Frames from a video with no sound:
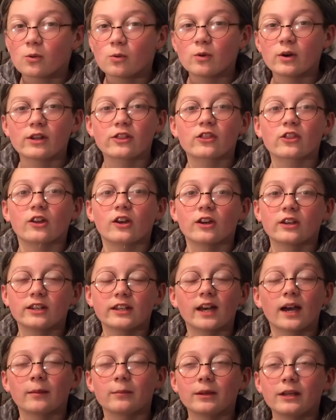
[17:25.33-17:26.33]
with
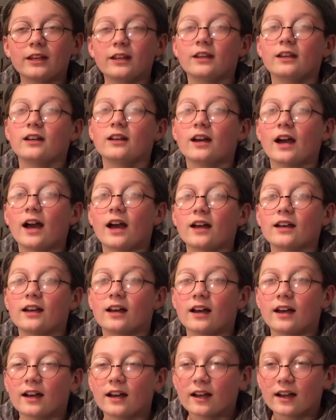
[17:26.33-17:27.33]
yummy
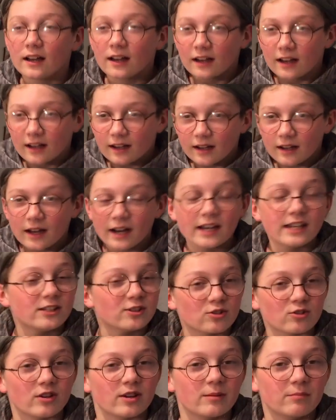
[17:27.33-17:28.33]
ice
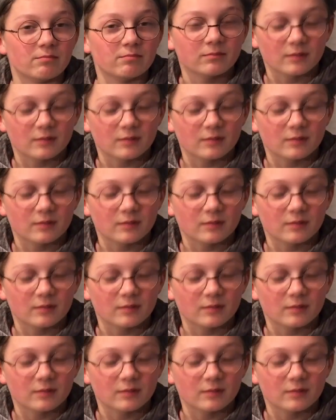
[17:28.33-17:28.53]
cream.